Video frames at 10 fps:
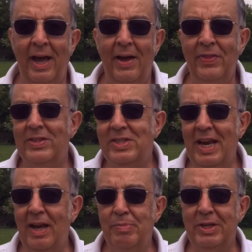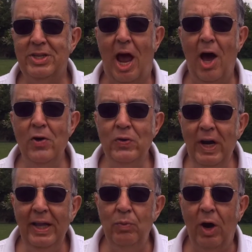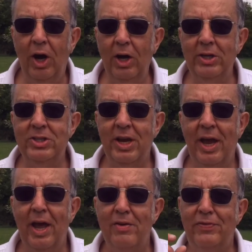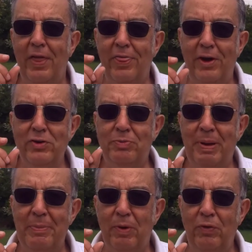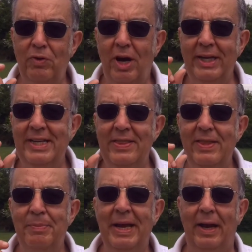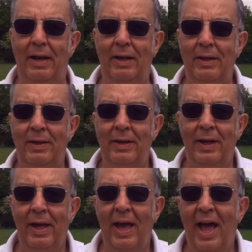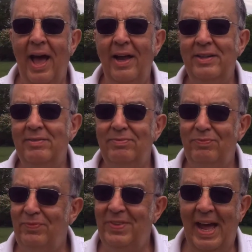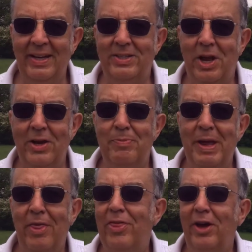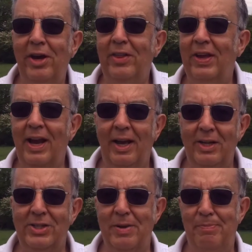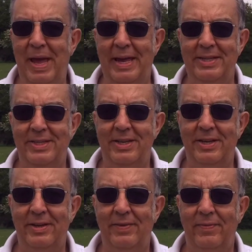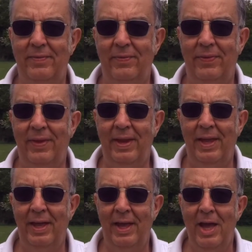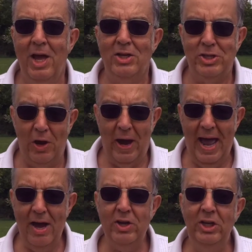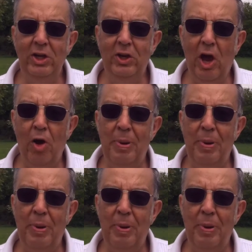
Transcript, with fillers: And the syllabus only works for those people right in the middle. And that's going to be a third of the class at best. So how can you go